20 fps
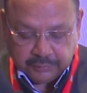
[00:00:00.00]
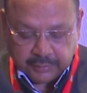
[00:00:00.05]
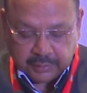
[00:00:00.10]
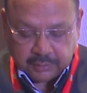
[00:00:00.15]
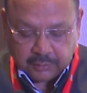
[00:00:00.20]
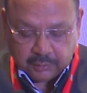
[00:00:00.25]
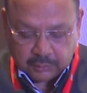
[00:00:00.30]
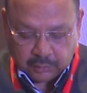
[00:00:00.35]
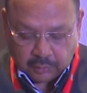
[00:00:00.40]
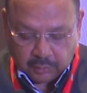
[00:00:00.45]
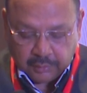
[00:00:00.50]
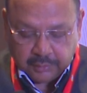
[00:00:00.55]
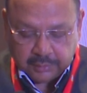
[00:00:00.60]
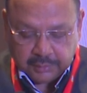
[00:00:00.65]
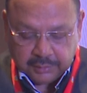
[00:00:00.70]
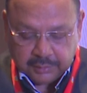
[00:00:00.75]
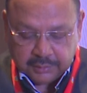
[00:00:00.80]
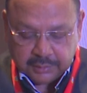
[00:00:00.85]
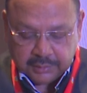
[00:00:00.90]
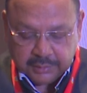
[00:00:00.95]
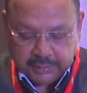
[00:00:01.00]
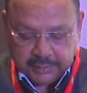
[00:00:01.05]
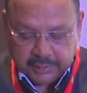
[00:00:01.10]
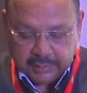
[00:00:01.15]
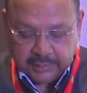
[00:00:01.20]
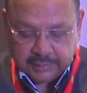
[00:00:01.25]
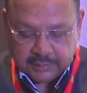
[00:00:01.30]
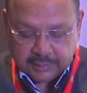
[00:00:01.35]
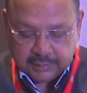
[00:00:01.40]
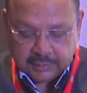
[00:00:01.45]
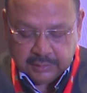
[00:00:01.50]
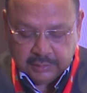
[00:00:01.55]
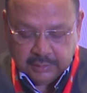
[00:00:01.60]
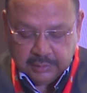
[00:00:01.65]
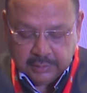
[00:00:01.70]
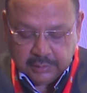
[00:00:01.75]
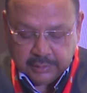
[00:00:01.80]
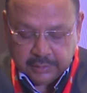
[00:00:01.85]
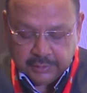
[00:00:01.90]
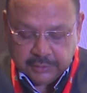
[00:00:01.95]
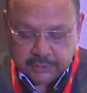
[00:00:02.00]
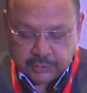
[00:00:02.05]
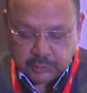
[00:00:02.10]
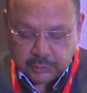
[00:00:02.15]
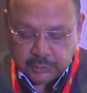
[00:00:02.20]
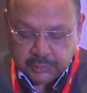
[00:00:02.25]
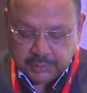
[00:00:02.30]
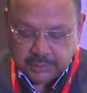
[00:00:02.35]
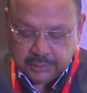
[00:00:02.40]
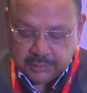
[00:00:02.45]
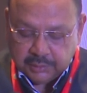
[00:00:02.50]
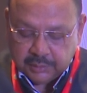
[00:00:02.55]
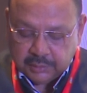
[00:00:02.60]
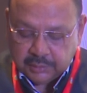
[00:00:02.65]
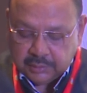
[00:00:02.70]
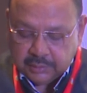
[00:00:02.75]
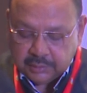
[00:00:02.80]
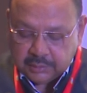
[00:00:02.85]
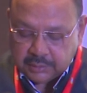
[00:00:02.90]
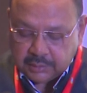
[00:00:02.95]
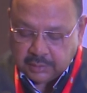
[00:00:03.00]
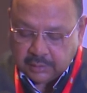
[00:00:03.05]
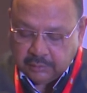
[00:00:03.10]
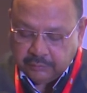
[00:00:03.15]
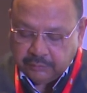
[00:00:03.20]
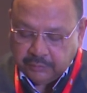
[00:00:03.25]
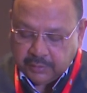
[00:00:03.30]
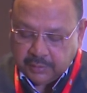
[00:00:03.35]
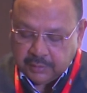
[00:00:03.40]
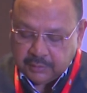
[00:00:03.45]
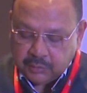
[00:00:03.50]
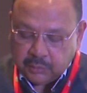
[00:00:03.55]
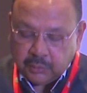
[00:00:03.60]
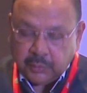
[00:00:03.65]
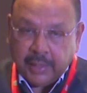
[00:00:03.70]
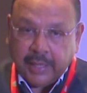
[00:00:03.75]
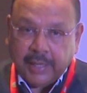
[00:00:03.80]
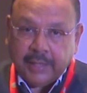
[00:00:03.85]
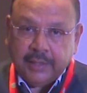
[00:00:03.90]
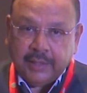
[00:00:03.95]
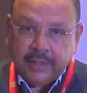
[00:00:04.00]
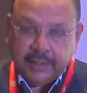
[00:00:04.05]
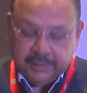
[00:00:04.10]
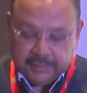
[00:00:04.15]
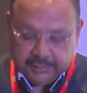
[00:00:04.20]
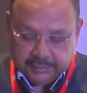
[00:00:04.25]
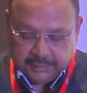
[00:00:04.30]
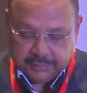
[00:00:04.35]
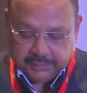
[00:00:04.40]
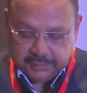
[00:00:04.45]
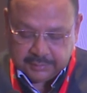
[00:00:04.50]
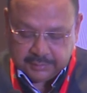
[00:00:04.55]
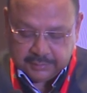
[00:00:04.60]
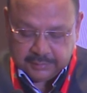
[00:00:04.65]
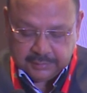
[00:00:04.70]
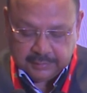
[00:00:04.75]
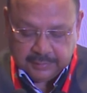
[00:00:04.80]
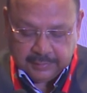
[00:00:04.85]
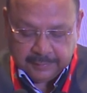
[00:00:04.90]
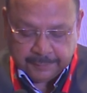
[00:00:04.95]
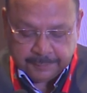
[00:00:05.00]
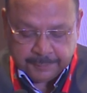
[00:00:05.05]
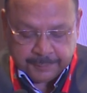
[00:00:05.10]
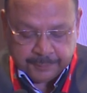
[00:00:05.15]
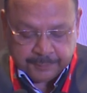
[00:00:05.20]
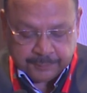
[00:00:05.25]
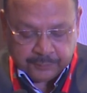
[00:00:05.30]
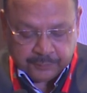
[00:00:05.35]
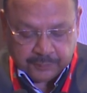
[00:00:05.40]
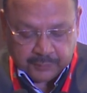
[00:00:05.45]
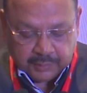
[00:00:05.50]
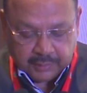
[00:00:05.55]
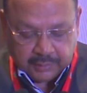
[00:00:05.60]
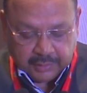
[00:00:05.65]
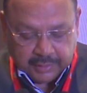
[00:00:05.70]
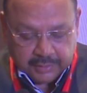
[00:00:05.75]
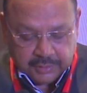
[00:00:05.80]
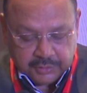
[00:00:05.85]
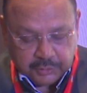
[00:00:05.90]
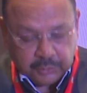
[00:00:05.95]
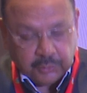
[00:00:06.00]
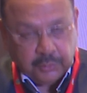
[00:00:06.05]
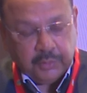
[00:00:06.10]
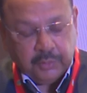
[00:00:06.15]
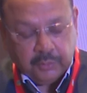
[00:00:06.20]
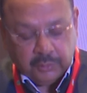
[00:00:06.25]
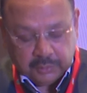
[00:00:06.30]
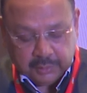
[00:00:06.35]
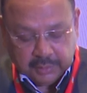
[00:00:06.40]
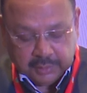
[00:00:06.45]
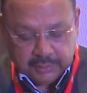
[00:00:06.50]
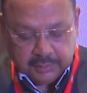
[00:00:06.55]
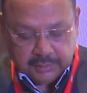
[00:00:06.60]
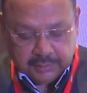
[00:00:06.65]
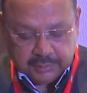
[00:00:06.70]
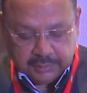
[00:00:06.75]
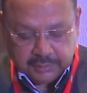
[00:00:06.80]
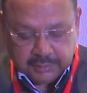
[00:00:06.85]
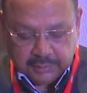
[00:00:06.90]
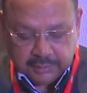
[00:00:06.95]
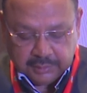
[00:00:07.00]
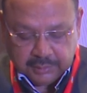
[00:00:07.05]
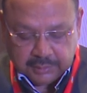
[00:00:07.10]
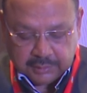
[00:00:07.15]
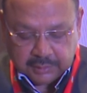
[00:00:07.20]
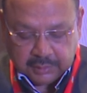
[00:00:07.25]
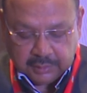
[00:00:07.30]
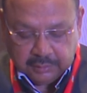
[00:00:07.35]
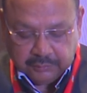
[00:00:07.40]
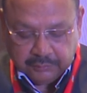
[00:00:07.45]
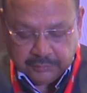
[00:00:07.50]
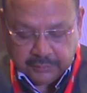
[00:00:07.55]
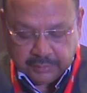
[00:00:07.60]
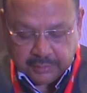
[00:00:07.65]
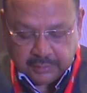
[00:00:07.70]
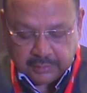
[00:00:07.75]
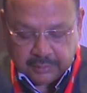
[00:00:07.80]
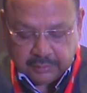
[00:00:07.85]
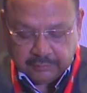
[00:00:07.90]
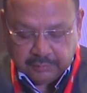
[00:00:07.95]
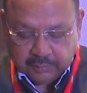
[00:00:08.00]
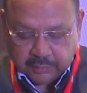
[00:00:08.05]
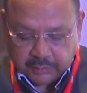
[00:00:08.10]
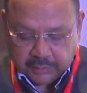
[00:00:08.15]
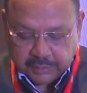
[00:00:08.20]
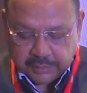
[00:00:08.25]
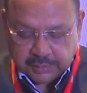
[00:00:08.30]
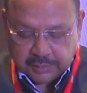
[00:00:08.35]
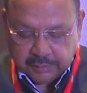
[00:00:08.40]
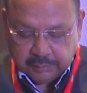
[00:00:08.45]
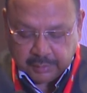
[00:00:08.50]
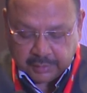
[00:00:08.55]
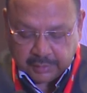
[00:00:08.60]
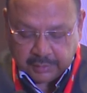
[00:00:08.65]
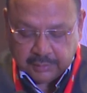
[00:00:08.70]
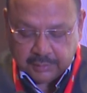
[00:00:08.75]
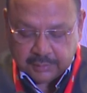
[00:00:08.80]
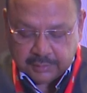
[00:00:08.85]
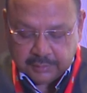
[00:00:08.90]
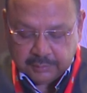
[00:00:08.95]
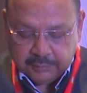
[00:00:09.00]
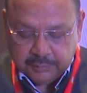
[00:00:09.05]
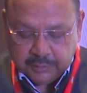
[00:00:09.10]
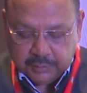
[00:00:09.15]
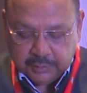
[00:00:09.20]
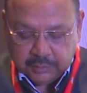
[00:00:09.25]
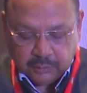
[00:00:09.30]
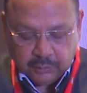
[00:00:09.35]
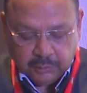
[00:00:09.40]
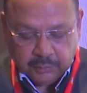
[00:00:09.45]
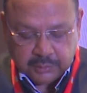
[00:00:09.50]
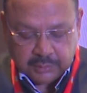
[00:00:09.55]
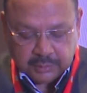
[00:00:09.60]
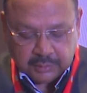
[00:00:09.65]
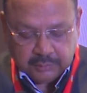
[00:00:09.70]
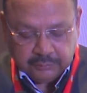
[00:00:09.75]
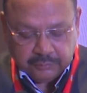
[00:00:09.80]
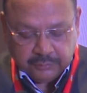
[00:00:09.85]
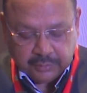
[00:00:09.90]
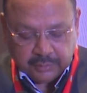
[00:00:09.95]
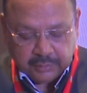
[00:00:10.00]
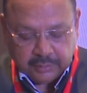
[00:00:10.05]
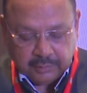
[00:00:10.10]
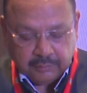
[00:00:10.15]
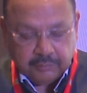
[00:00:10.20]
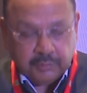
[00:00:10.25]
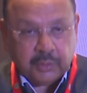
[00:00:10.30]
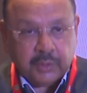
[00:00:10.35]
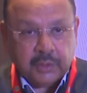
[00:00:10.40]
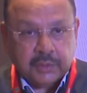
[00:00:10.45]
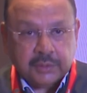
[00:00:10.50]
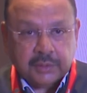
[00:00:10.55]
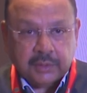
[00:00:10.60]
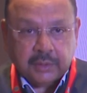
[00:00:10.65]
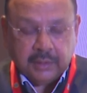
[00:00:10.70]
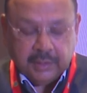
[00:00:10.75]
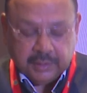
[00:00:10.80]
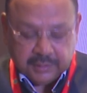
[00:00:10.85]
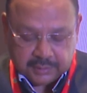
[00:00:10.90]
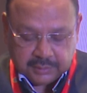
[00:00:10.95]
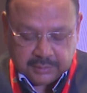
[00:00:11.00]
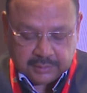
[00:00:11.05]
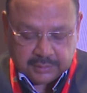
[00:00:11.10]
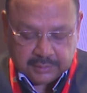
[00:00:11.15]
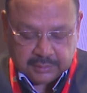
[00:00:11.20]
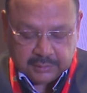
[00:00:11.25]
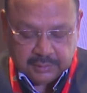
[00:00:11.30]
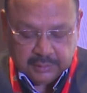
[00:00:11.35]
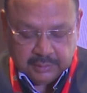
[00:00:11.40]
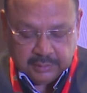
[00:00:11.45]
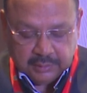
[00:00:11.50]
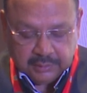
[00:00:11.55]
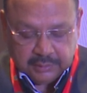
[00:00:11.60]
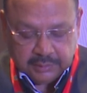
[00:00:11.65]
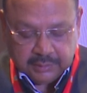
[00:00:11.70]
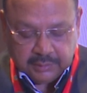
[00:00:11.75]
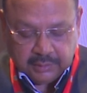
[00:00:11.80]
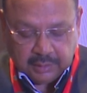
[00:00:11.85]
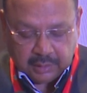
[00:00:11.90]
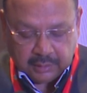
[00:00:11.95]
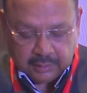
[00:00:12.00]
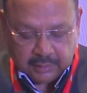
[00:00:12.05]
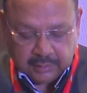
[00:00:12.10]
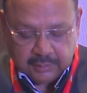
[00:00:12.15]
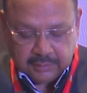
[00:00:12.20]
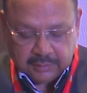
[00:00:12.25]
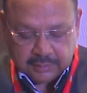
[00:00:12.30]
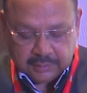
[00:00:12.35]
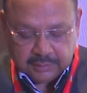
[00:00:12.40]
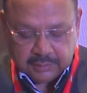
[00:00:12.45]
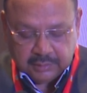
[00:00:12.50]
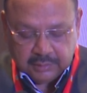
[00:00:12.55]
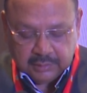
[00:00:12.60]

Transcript: authorities, CAs, issuing certificates to end entities, ensuring authenticity. Certificate revocation mechanisms include certificate revocation lists, CRLs,